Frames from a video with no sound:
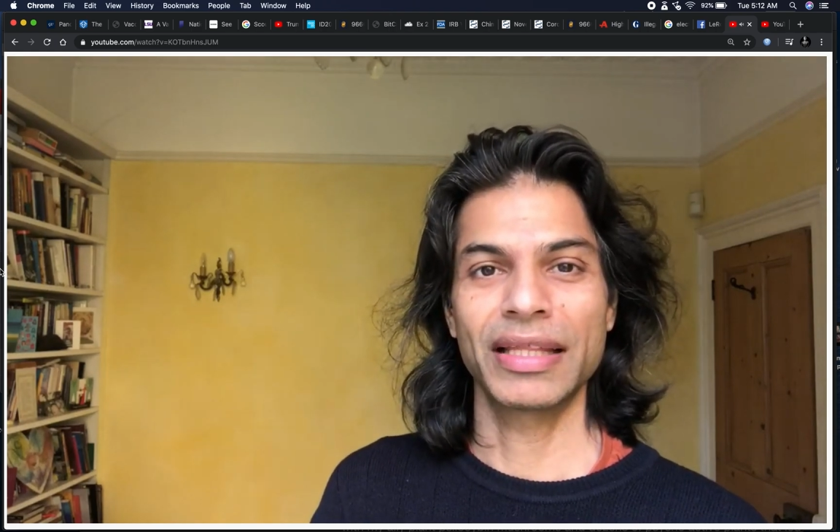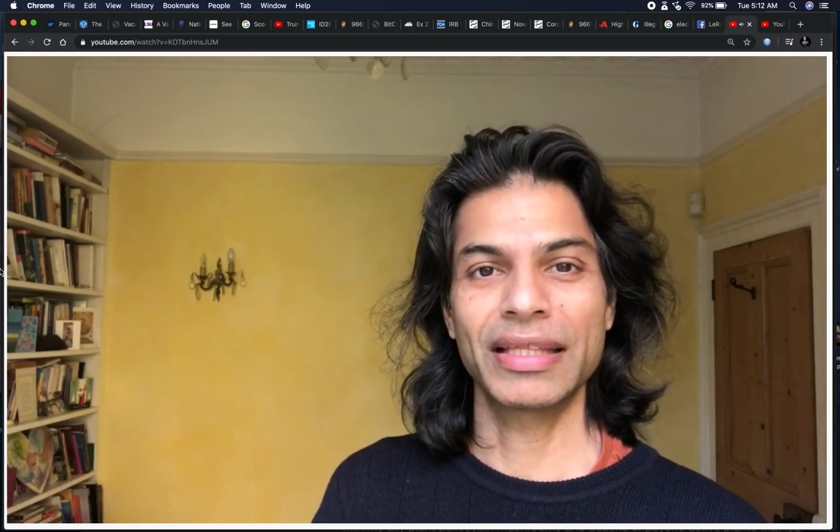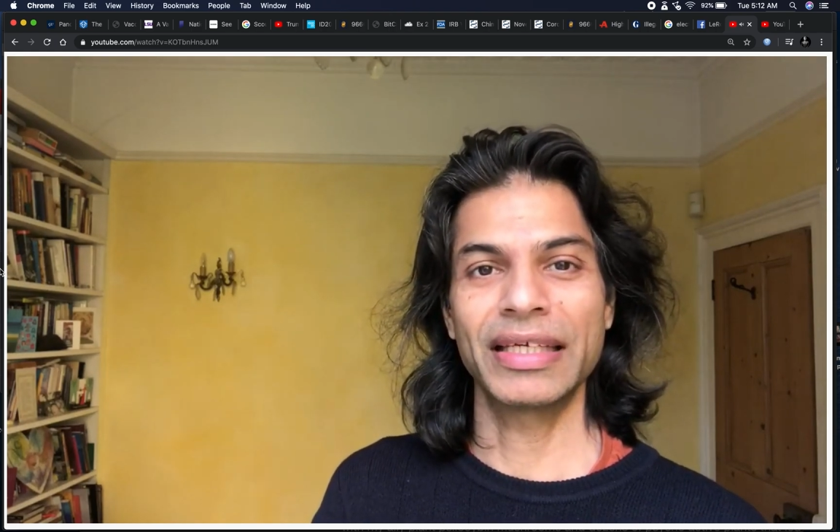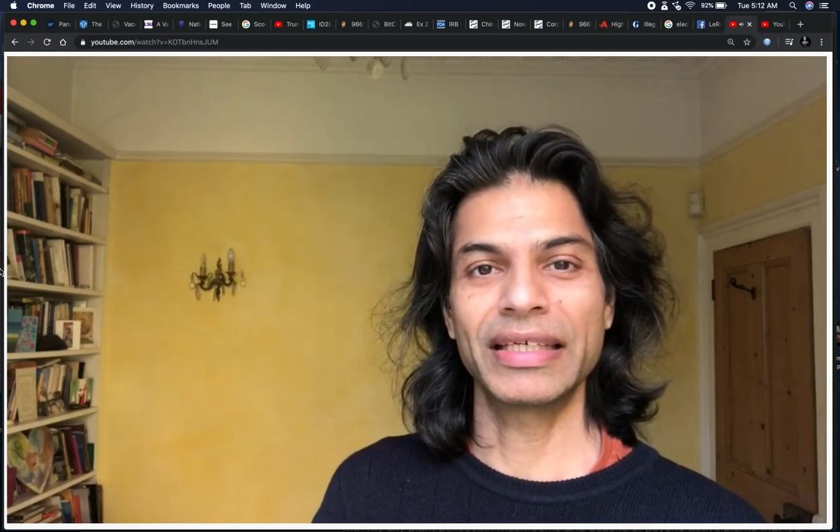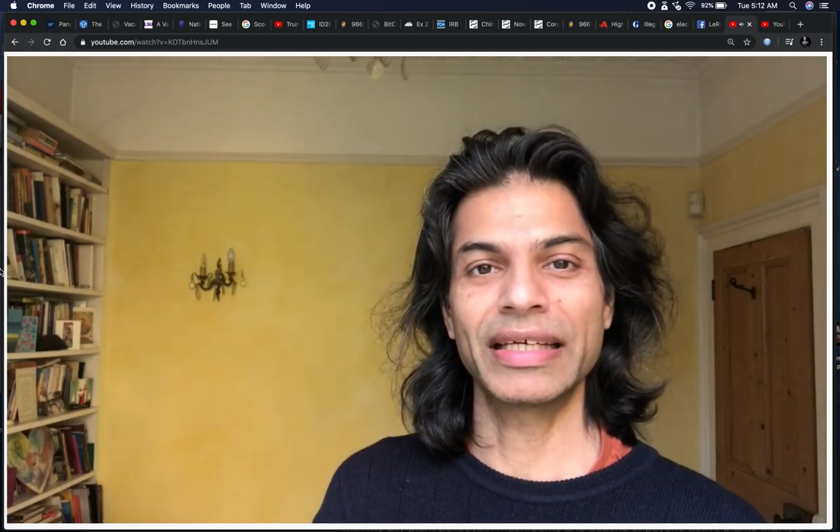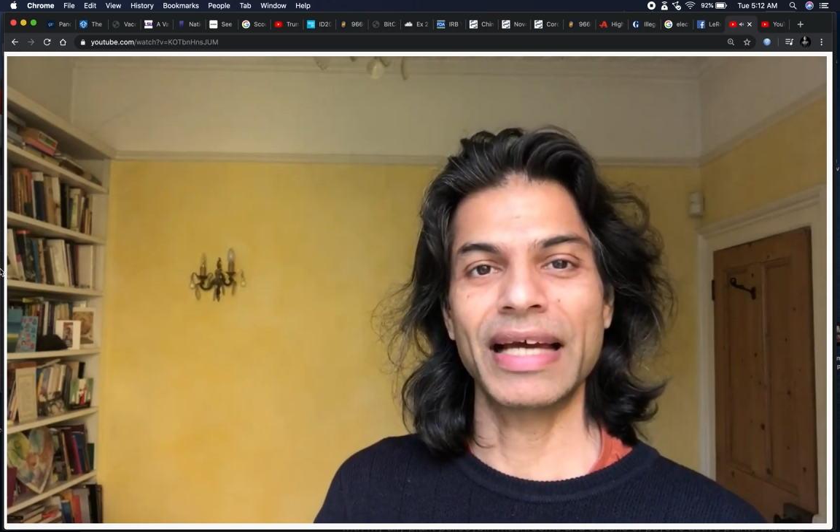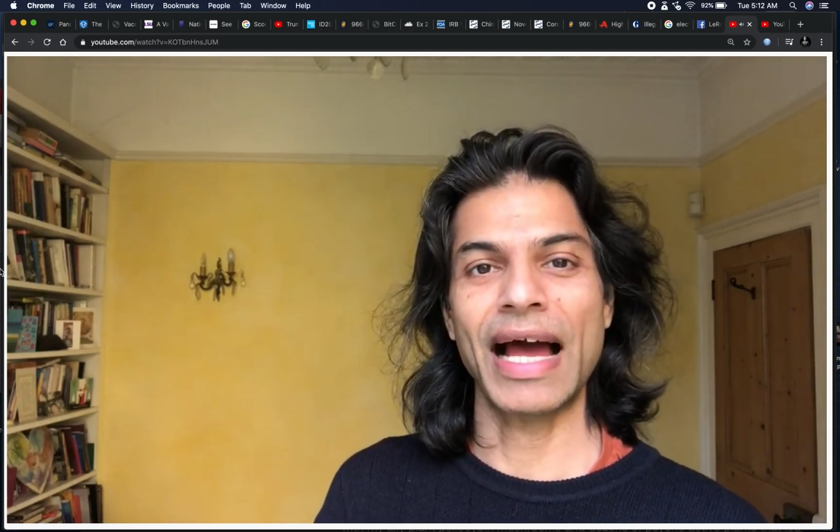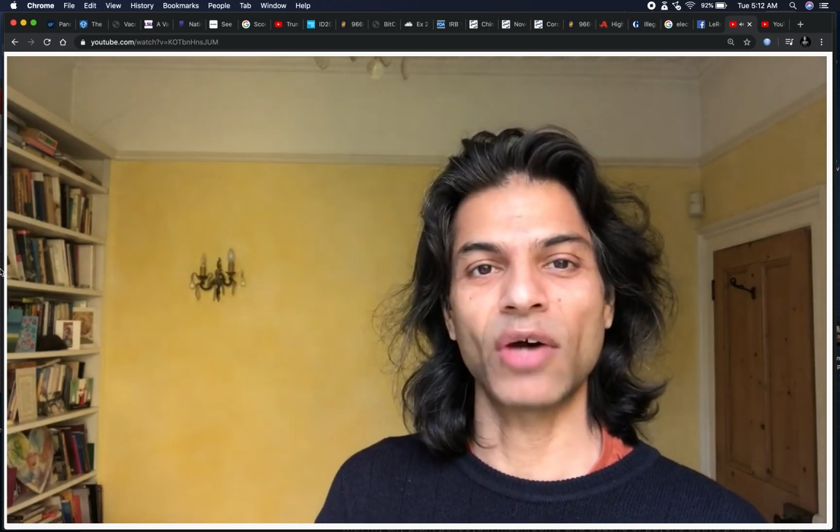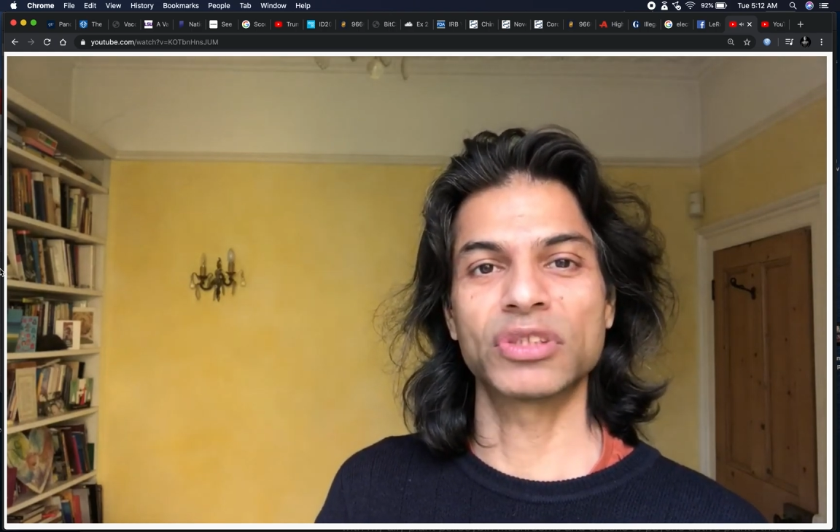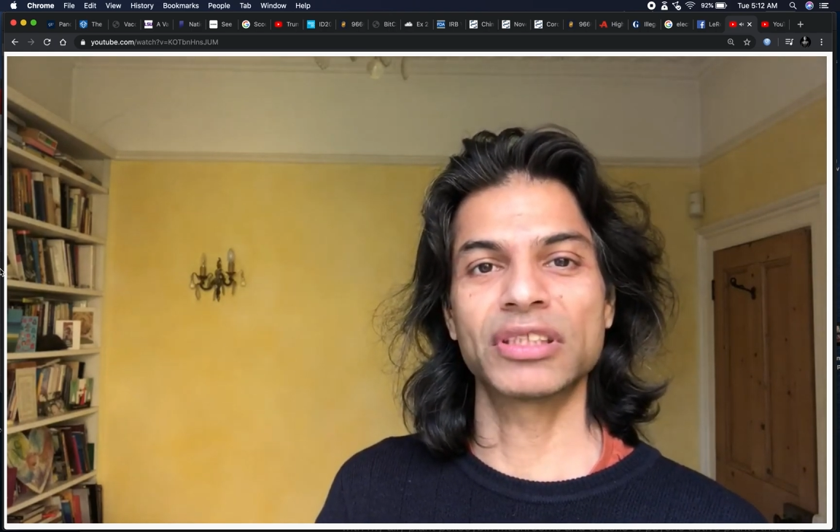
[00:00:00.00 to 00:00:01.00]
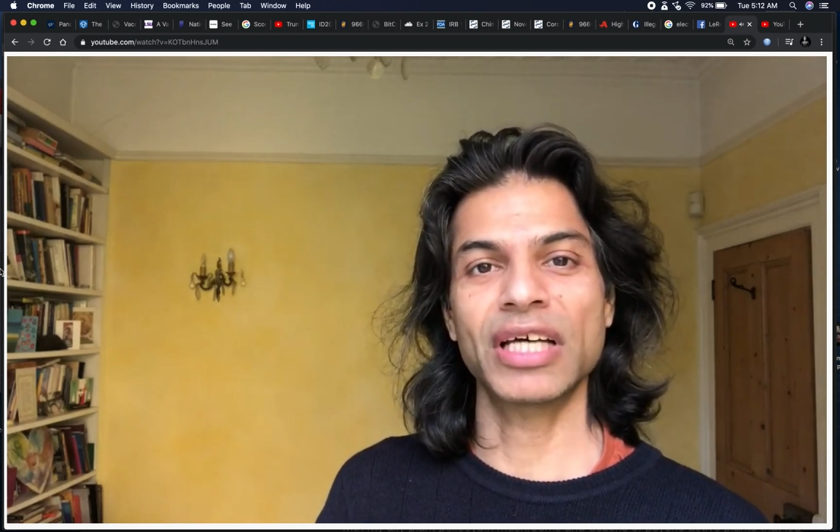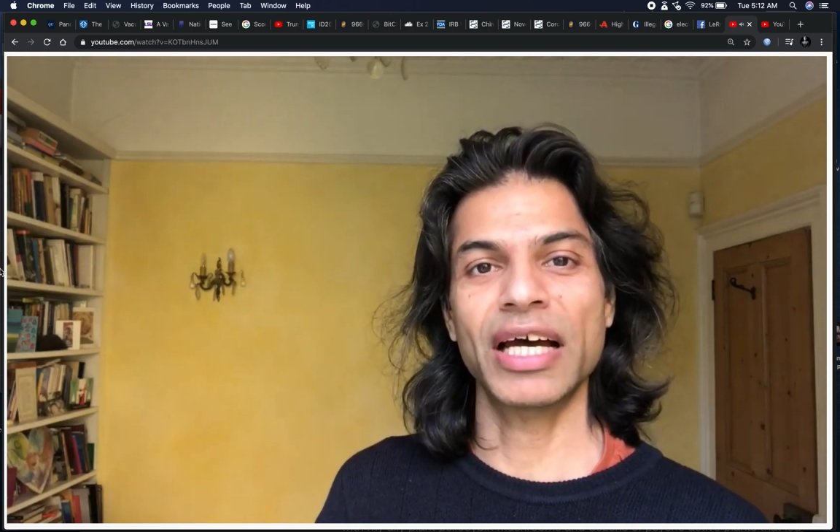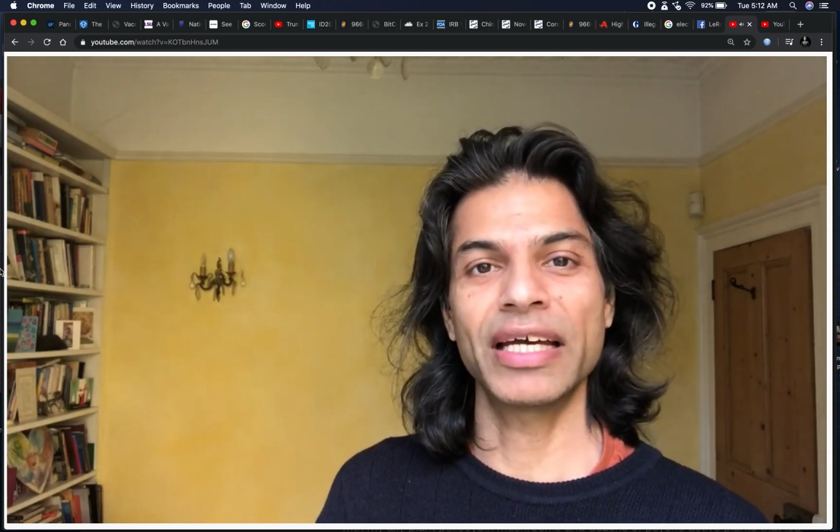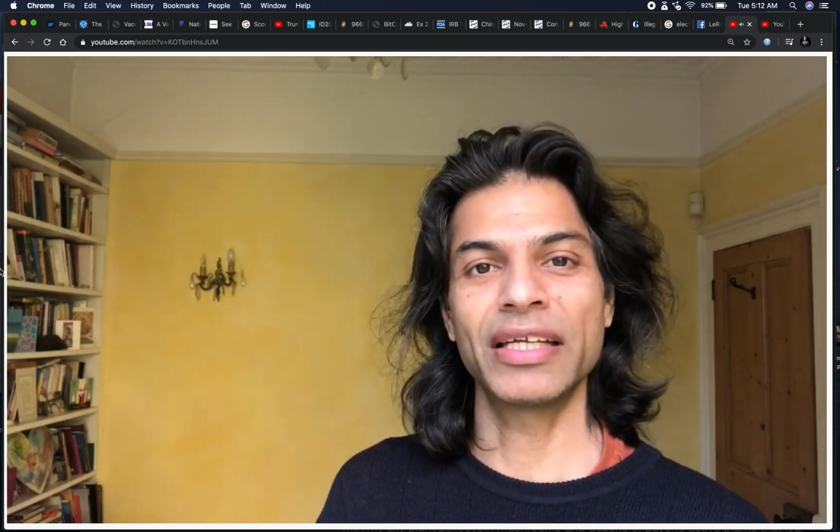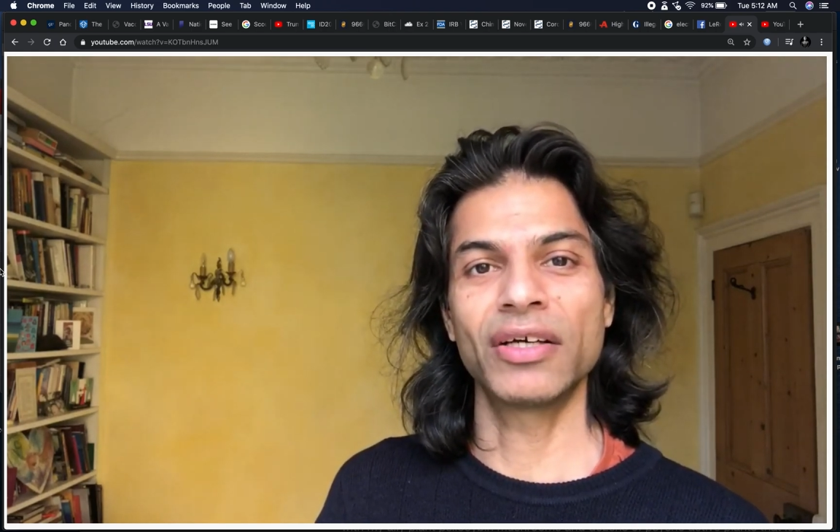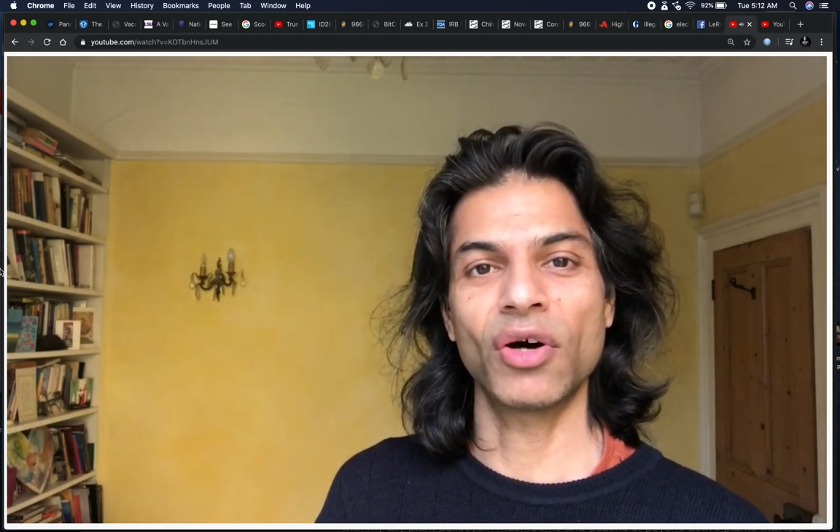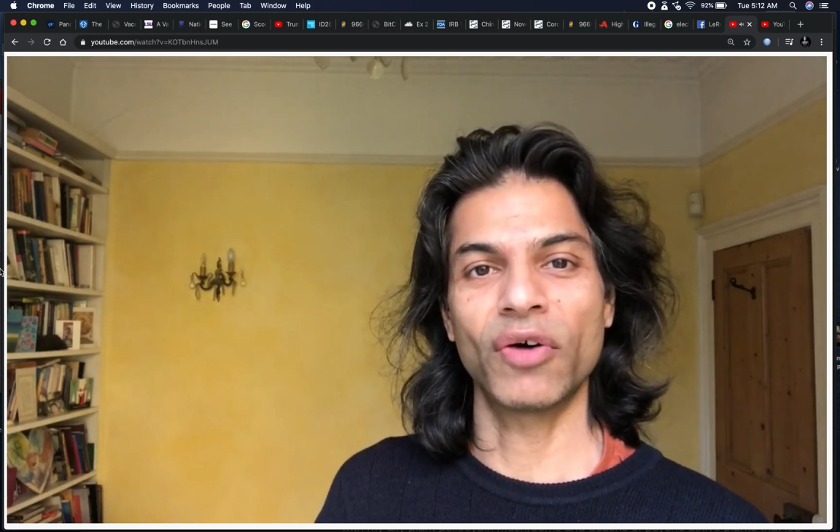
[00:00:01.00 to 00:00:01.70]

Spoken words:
thinking outside